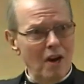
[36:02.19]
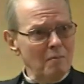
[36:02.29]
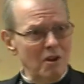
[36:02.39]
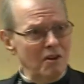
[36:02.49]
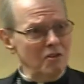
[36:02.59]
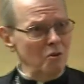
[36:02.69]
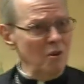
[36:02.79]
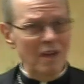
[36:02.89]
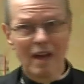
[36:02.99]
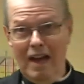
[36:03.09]
what I'm going to do,
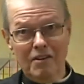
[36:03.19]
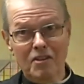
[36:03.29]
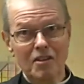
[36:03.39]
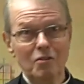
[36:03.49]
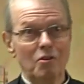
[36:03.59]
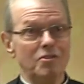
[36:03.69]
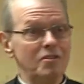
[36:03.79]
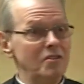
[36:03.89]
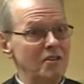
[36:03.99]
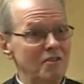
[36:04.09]
I just say, Lord
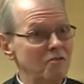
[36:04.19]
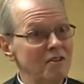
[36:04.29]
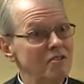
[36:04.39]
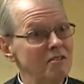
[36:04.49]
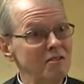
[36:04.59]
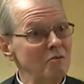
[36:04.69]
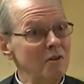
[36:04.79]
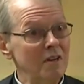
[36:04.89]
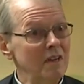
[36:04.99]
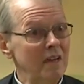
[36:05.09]
Jesus, I trust in you,
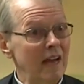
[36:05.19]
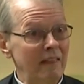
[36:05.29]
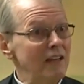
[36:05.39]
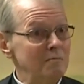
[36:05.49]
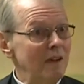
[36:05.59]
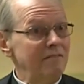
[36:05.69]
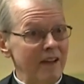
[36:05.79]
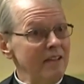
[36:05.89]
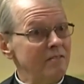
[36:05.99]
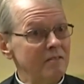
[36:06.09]
and that's my
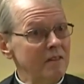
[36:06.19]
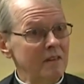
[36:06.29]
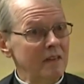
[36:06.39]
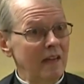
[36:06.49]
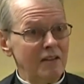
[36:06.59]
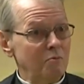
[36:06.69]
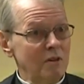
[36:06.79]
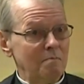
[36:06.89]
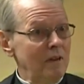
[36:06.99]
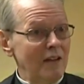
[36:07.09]
faith. That's
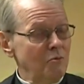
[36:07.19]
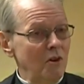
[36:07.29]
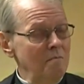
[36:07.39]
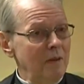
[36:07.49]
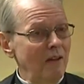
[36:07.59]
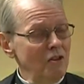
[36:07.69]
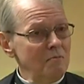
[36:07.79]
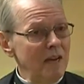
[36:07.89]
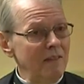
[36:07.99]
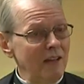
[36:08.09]
what that's what
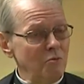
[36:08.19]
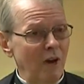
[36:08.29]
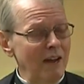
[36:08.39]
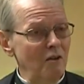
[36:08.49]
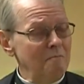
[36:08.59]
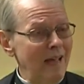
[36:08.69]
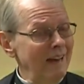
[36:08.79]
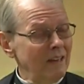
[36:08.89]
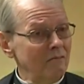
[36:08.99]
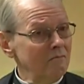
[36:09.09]
impels me, and that's why I don't
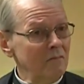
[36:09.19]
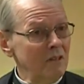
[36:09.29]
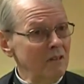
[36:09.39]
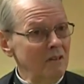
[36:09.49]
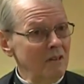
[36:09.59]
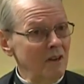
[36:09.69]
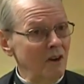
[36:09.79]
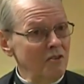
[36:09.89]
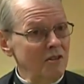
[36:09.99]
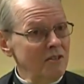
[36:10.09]
panic. You
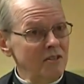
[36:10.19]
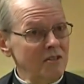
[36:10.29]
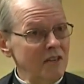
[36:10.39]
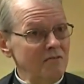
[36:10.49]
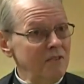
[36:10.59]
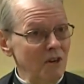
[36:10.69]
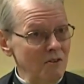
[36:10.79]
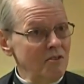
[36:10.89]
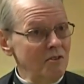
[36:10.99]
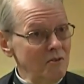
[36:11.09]
know, Jesus says
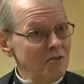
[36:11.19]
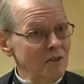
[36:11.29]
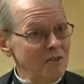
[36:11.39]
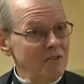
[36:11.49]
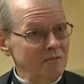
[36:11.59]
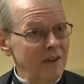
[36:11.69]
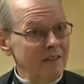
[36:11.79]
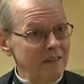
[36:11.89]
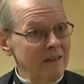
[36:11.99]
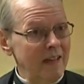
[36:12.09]
fear is useless. It's
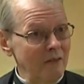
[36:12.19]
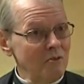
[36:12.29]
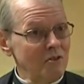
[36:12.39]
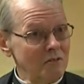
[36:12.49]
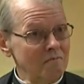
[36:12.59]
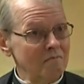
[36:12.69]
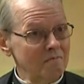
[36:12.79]
faith that counts.